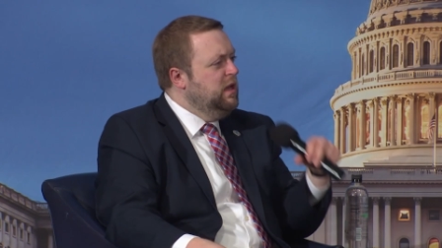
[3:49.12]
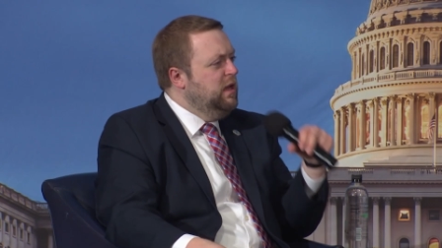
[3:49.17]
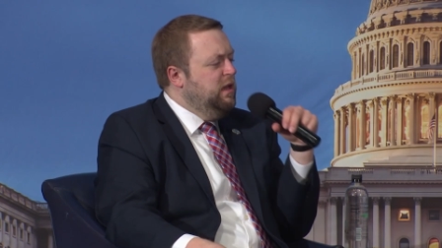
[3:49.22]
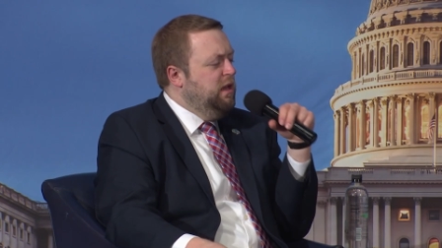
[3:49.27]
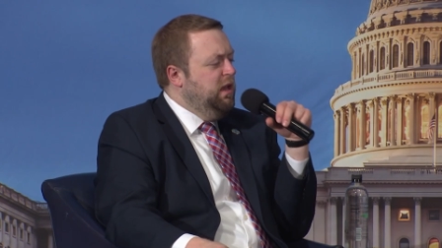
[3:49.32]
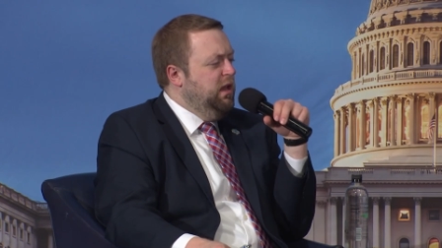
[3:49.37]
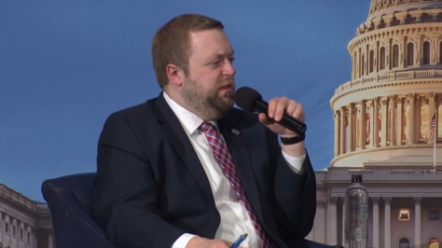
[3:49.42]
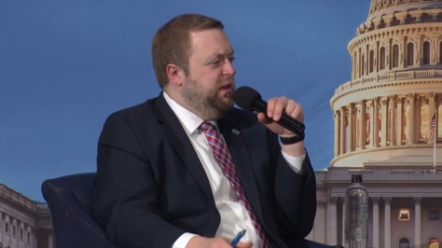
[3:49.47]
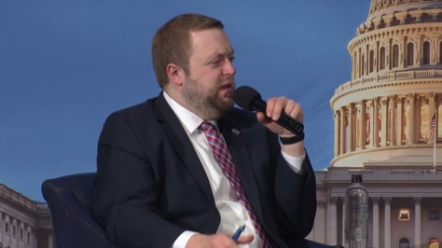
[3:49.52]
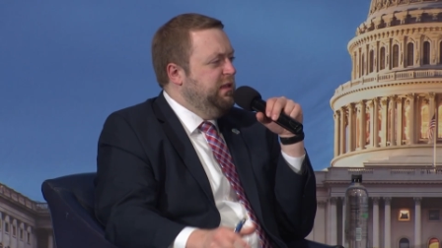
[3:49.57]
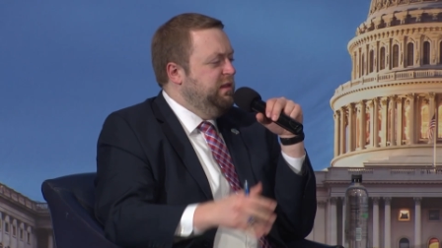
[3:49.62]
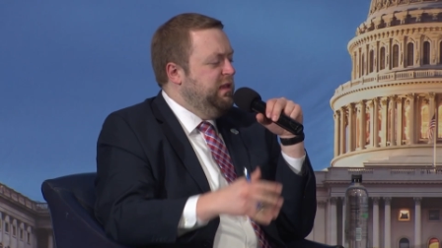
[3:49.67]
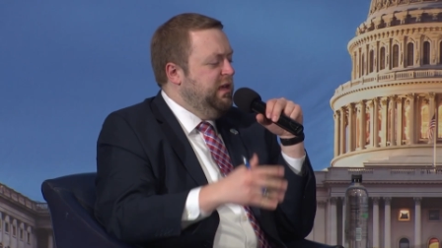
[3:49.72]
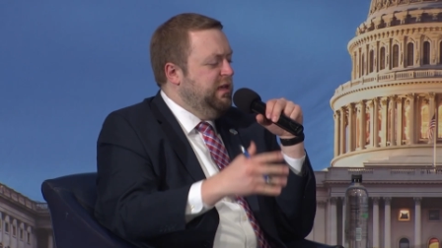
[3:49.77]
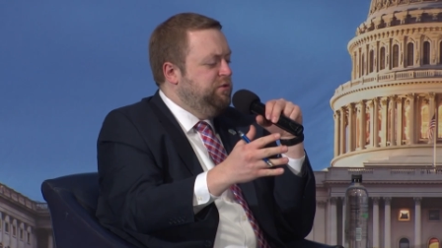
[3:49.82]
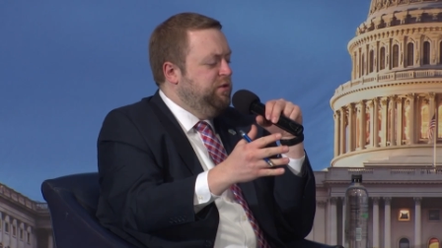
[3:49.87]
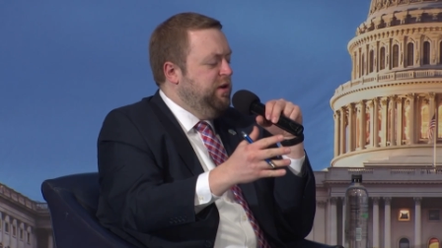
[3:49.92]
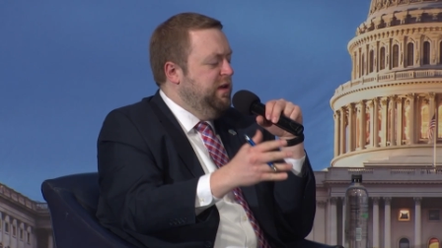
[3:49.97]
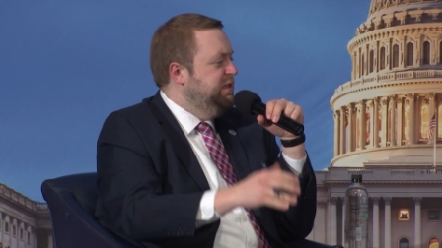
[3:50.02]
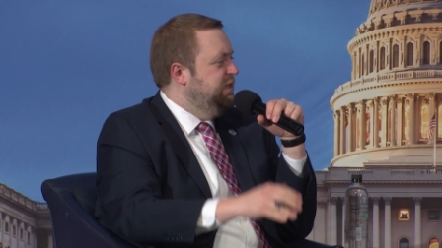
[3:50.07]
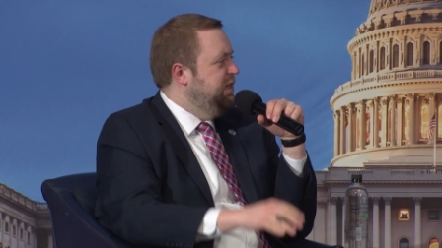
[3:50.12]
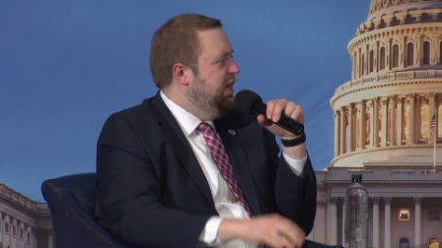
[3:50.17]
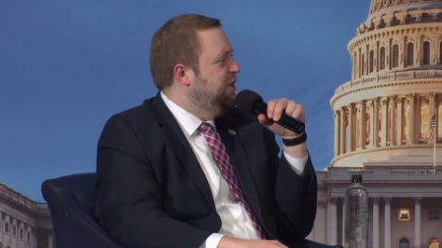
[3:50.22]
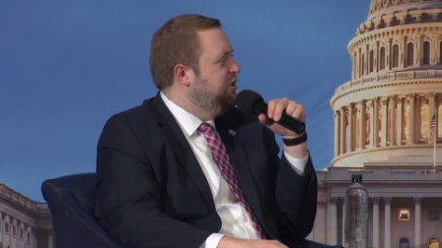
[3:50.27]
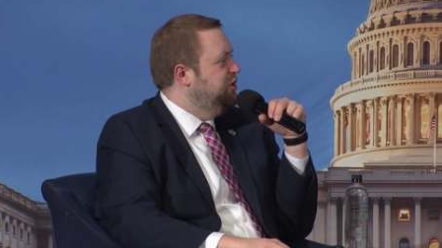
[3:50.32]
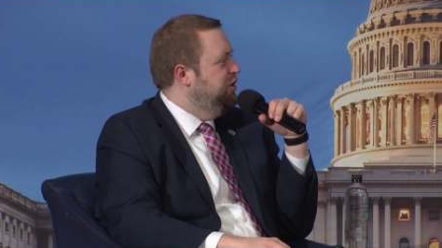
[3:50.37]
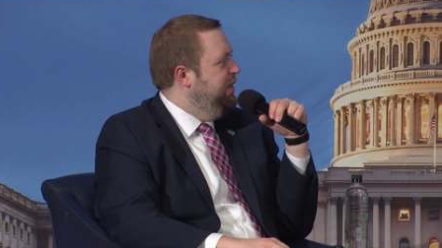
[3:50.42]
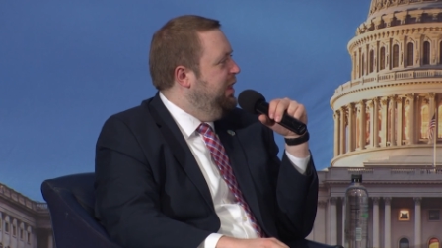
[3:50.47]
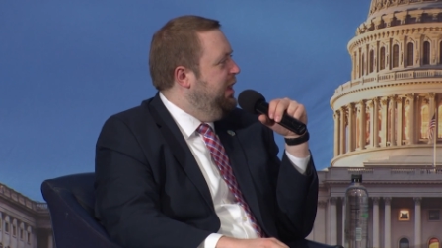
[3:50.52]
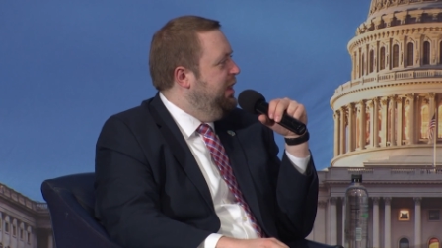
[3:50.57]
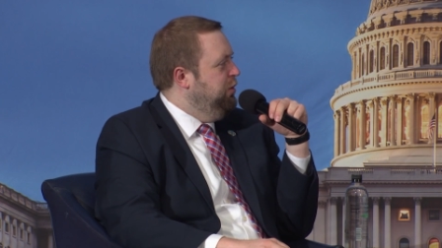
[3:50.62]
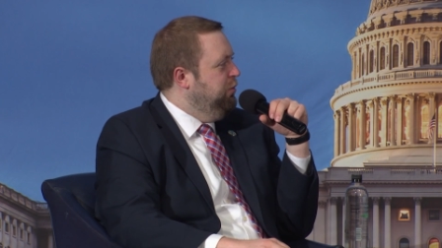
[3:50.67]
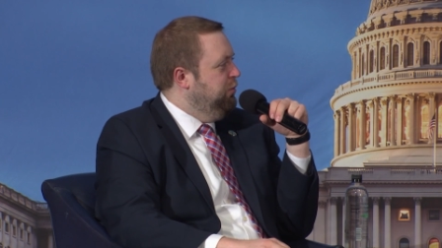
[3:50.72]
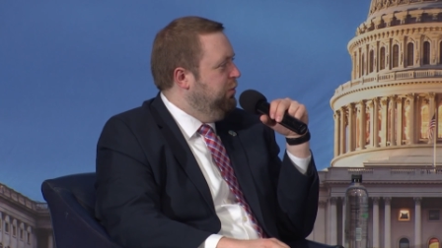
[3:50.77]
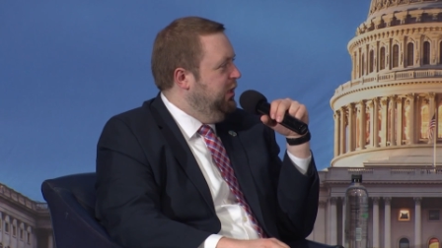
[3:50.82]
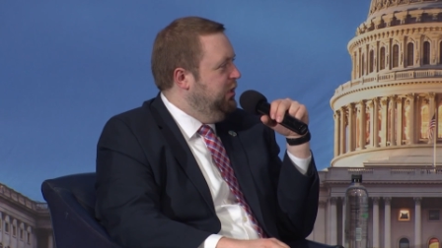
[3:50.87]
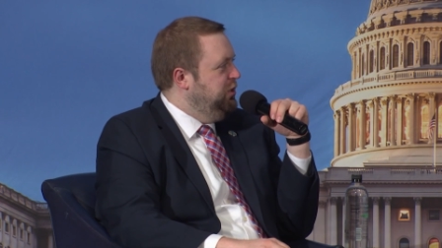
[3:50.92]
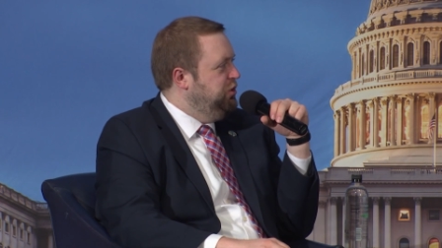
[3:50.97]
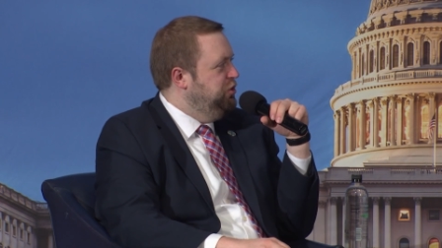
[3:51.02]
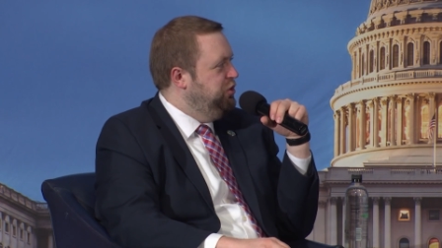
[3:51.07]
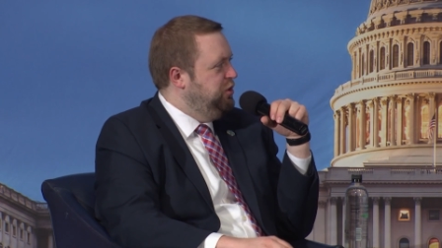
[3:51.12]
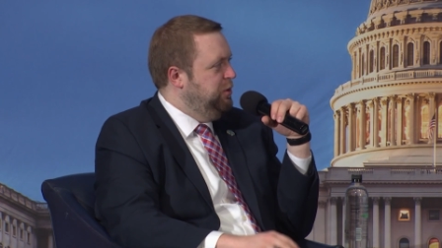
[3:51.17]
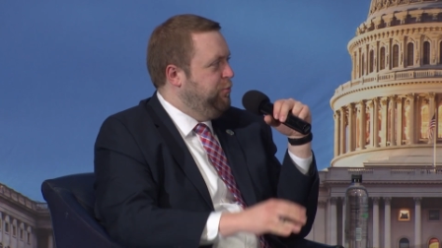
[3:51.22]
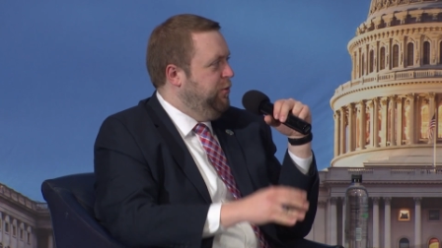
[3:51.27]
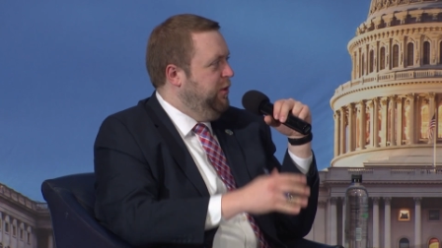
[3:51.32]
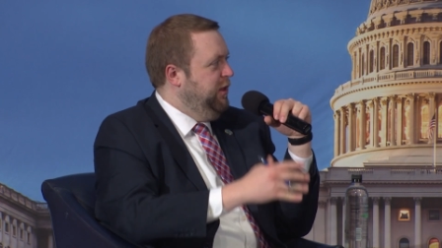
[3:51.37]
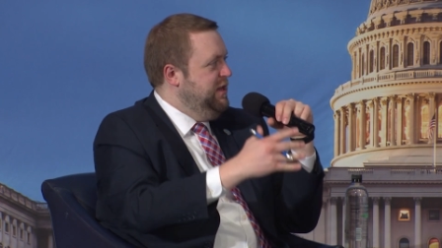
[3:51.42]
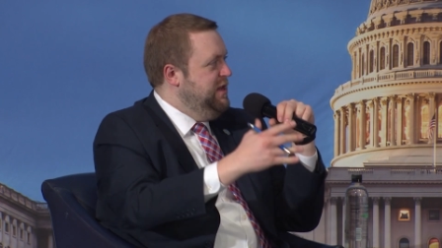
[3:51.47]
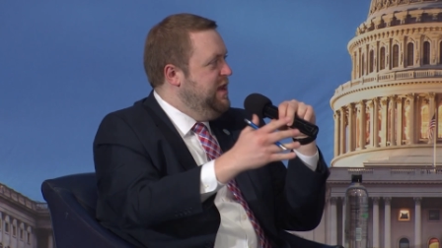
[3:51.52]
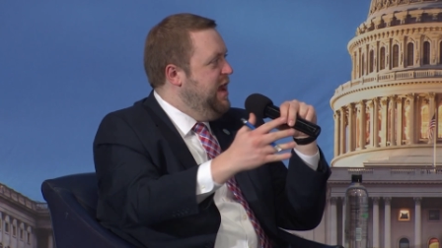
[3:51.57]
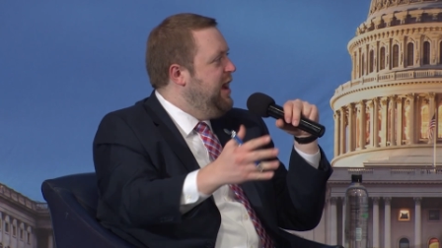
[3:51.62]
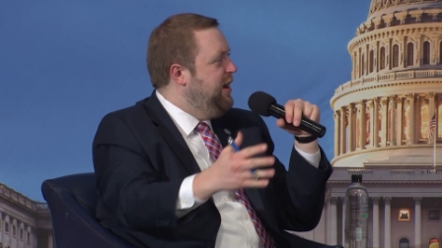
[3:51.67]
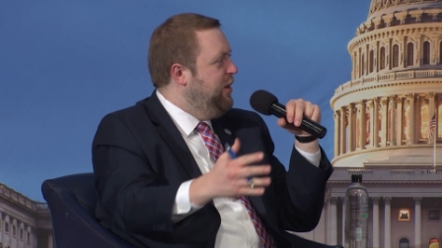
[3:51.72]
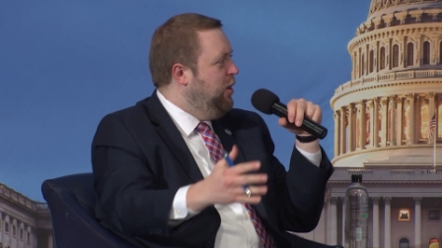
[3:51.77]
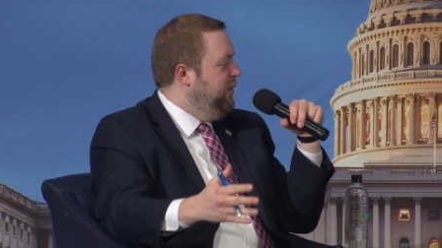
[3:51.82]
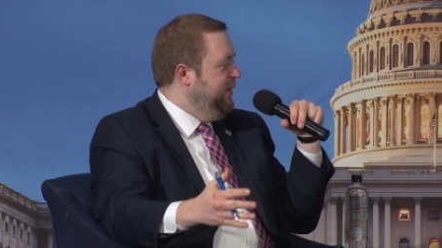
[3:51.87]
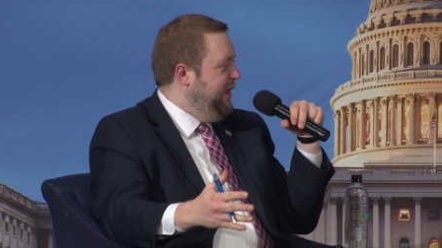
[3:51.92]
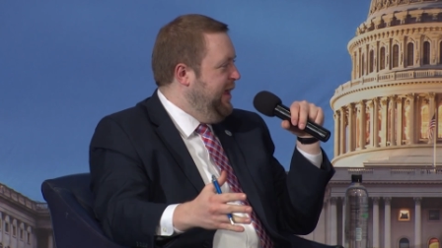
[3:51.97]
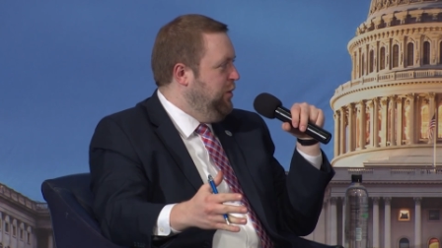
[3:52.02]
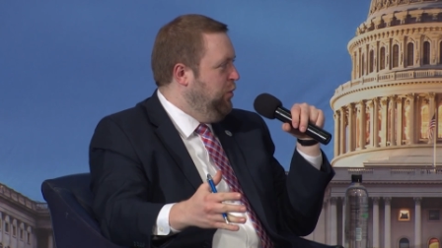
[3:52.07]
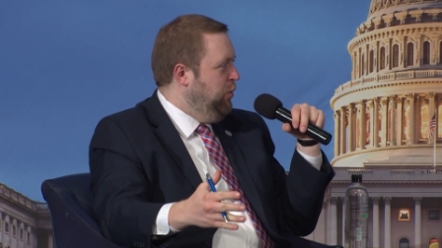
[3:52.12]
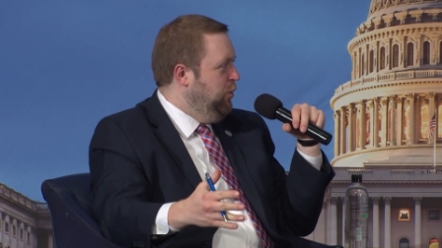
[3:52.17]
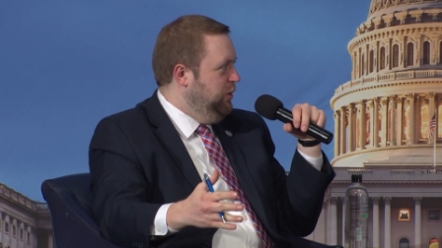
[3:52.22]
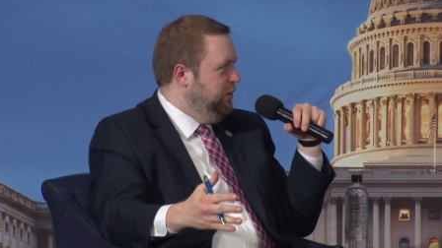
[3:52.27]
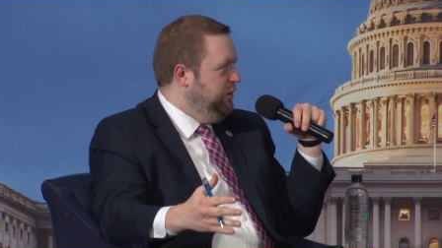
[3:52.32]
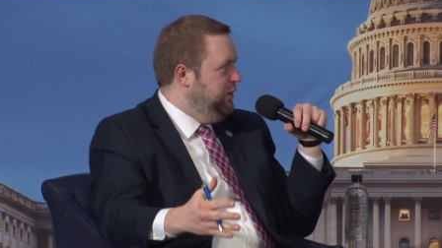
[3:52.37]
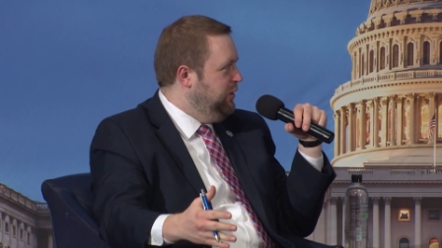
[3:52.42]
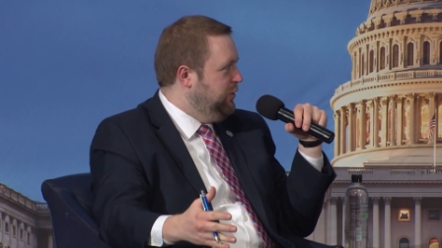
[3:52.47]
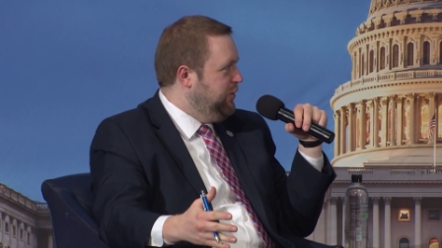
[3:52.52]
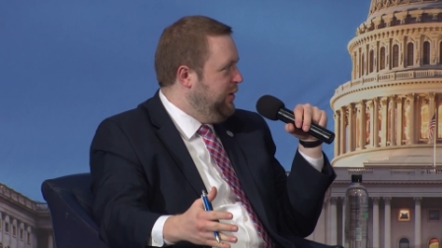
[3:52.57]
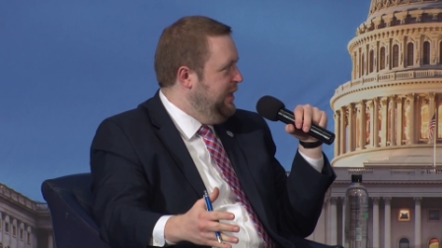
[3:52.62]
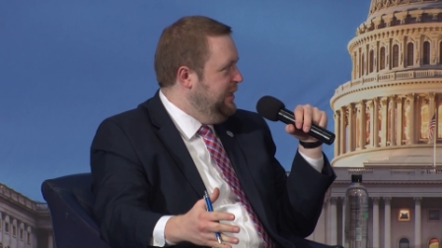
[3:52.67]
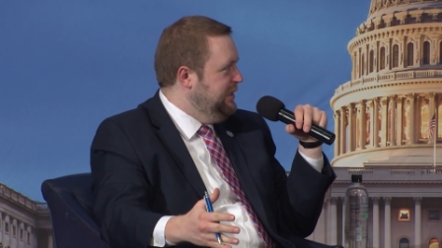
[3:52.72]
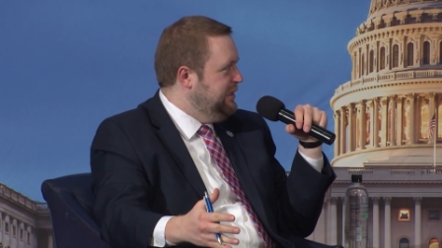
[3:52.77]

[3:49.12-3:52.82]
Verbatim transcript: Yeah, that, that transaction, that new relationship, really not all that old in the grand